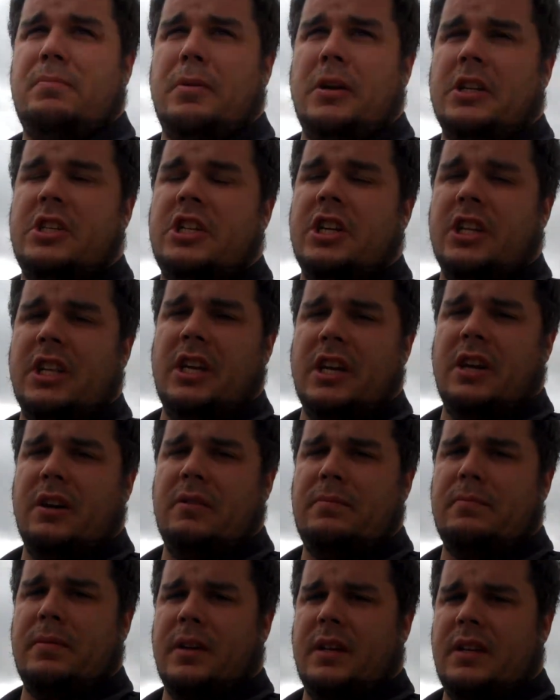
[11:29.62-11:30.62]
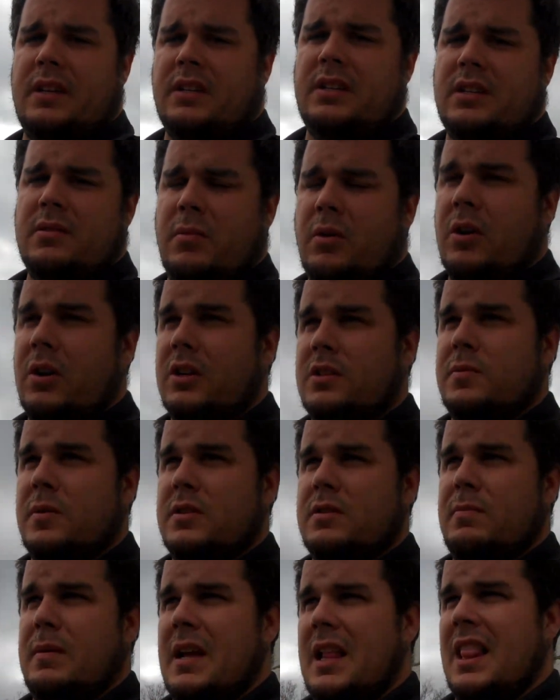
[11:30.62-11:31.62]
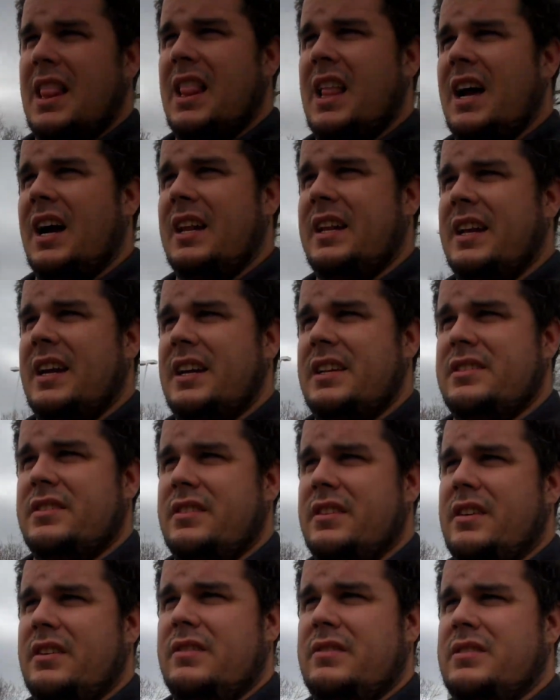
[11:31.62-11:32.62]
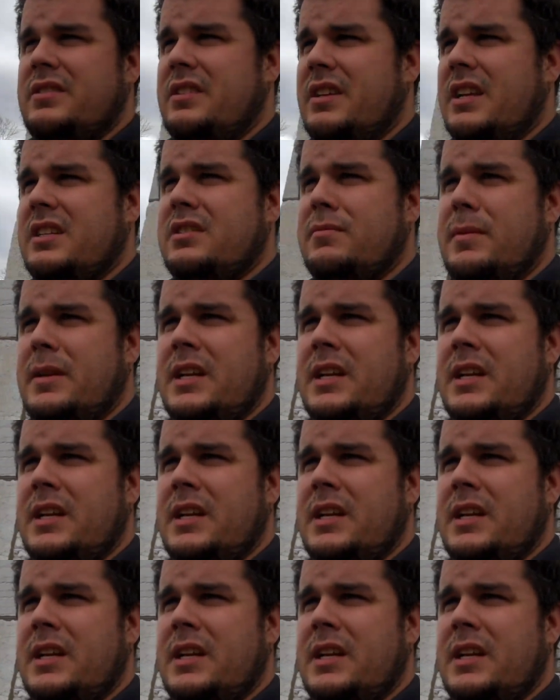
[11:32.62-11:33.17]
pretty chilly out, but tomorrow's supposed to be a lot nicer out, so that should be